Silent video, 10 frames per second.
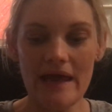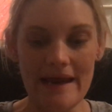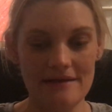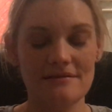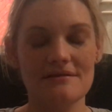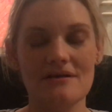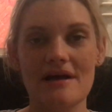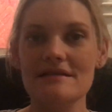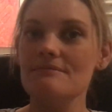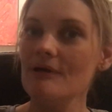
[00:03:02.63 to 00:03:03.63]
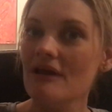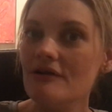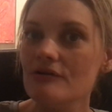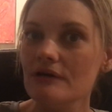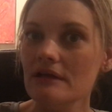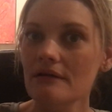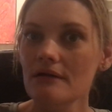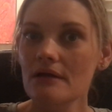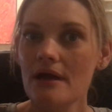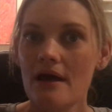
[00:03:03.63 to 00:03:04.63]
exercise when I could,
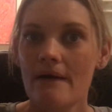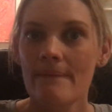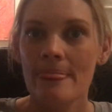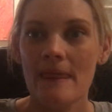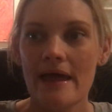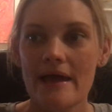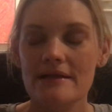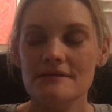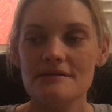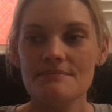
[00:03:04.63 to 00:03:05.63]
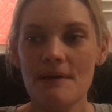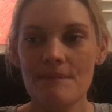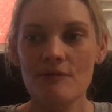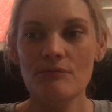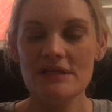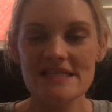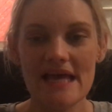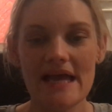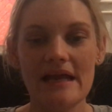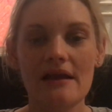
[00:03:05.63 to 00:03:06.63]
and people would
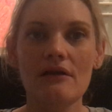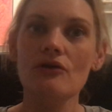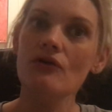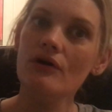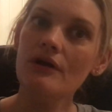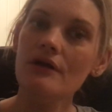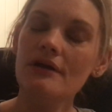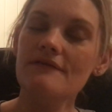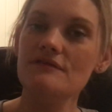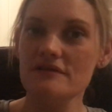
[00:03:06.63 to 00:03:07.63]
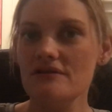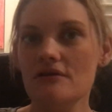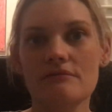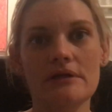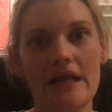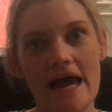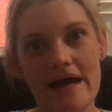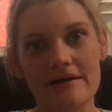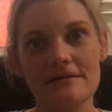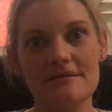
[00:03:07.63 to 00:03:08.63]
say, you've just got to
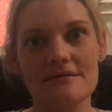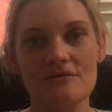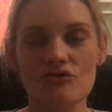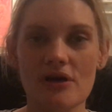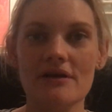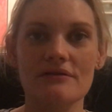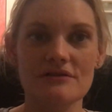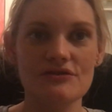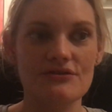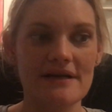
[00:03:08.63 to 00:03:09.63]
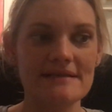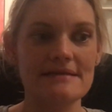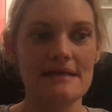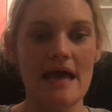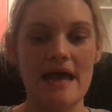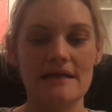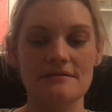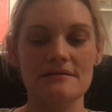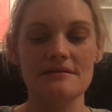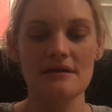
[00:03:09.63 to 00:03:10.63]
relax and try not to stress.
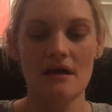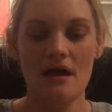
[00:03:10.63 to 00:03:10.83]
And